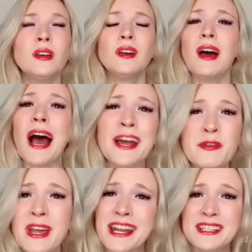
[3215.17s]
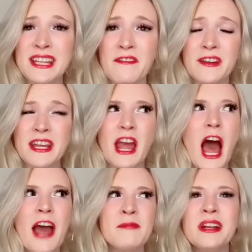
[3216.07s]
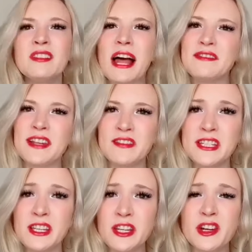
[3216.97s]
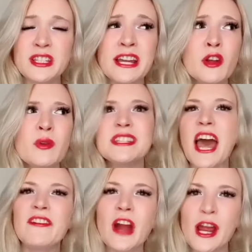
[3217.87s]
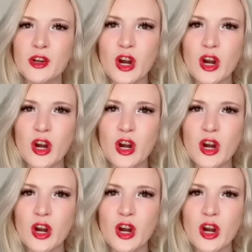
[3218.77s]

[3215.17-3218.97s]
I don't get it, Stephanie. I've been alive 17 years, and no one's ever had a crush on-